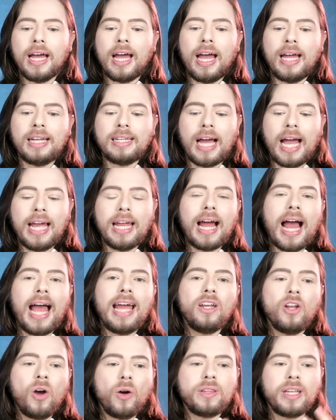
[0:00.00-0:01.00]
And
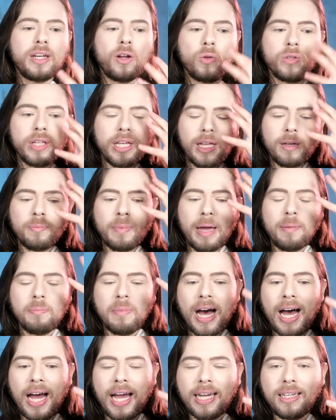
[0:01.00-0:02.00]
I know that only in my
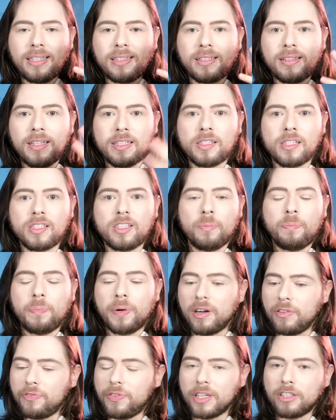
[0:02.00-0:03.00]
mind, this is the
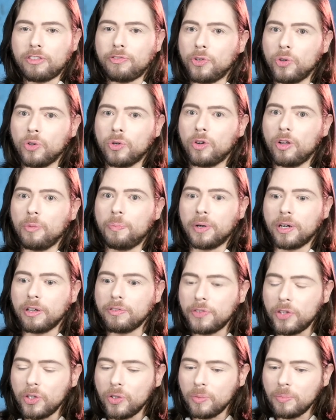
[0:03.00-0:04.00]
perfect funeral
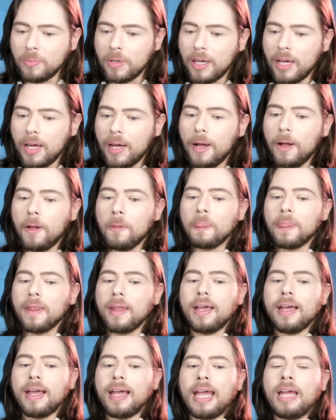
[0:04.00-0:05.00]
perfume.
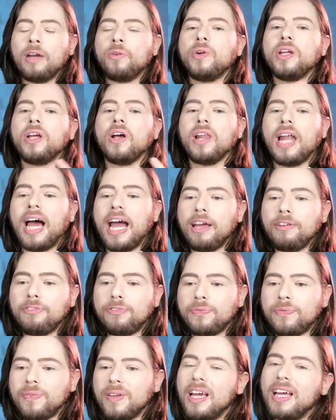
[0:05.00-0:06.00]
In real
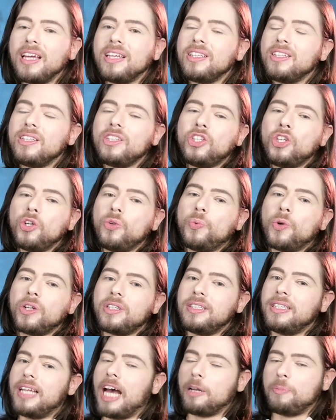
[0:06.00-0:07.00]
life, you
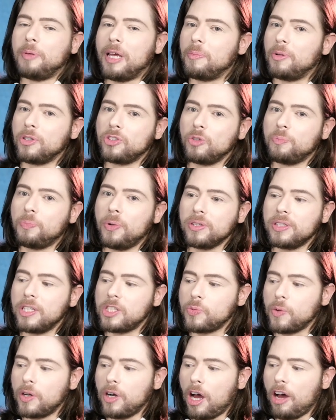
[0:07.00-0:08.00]
would not be able to pull
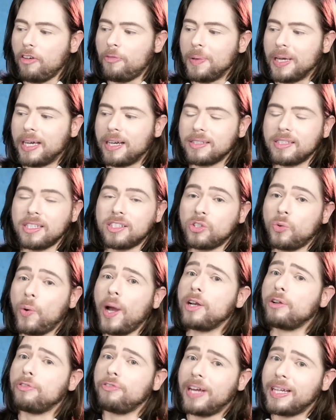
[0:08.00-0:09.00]
this one off because it's
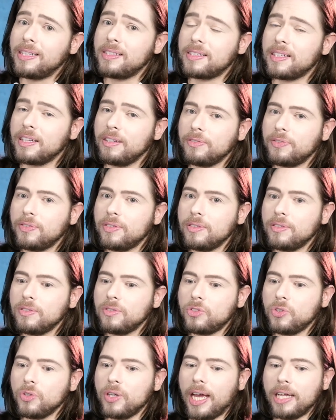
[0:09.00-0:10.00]
quite offensive
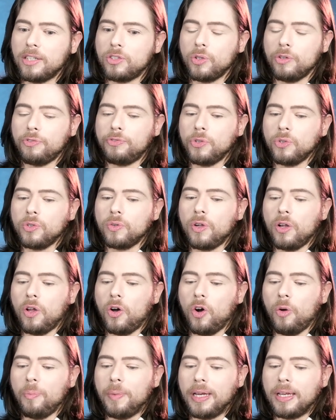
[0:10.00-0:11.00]
to get to a funeral
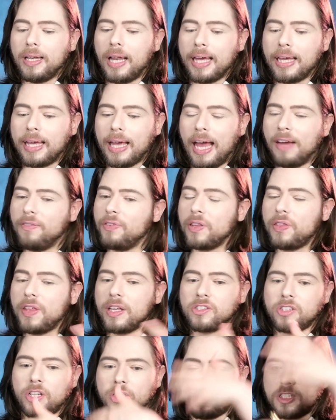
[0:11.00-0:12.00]
home and like
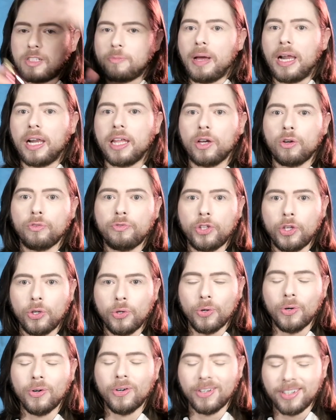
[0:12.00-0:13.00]
everything starts smelling of
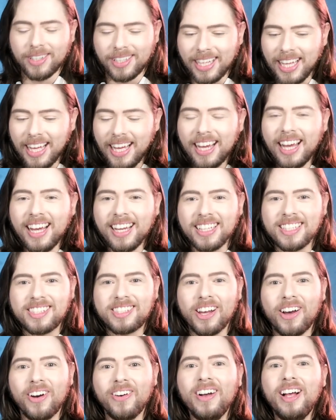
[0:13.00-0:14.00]
you.
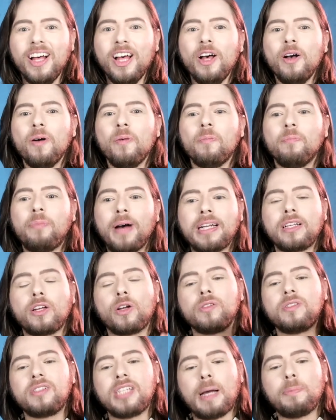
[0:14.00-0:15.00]
So, but
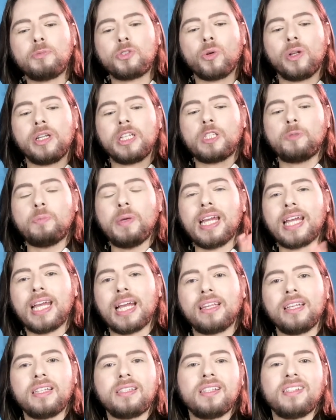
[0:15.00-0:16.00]
conceptually
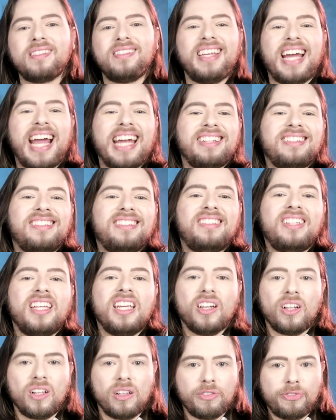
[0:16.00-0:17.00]
speaking, this is the
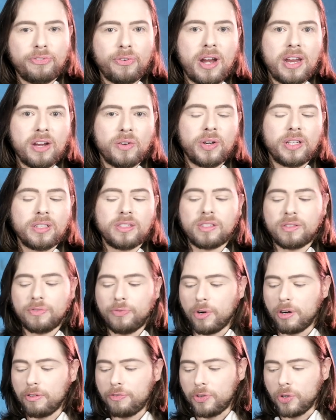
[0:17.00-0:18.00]
ideal fragrance
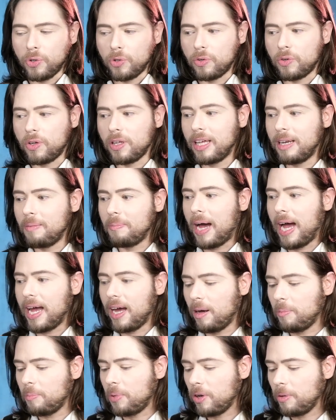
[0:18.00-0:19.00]
for a funeral, in my
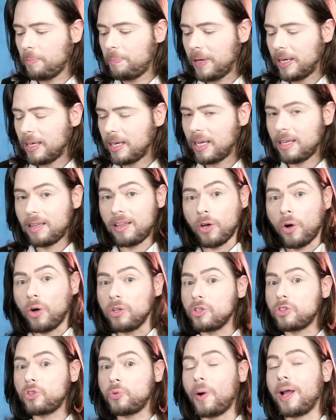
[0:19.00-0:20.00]
humble opinion. The Eau
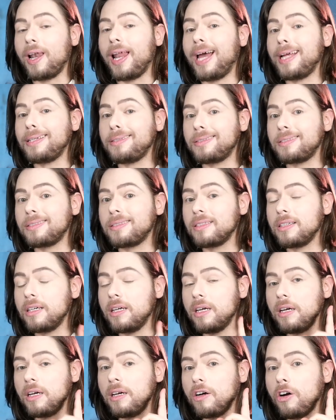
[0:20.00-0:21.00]
de Toilette
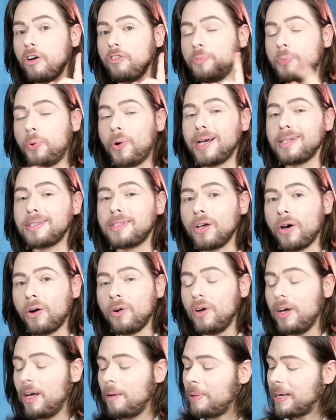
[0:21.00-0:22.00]
of Poison
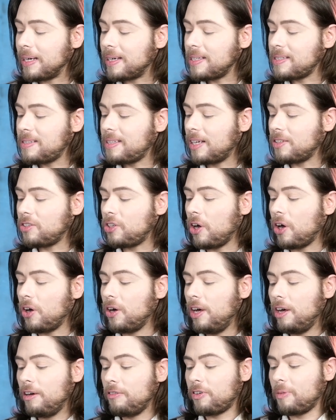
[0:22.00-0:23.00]
by Christian
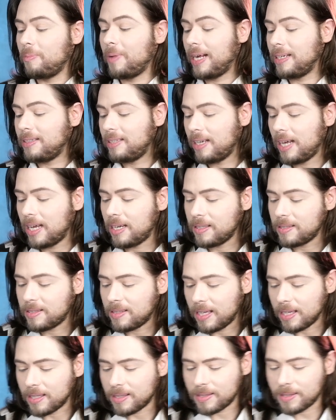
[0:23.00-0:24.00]
Dior from
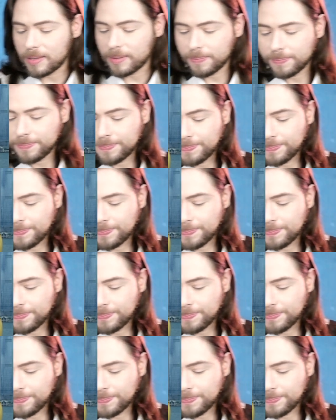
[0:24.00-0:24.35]
1986.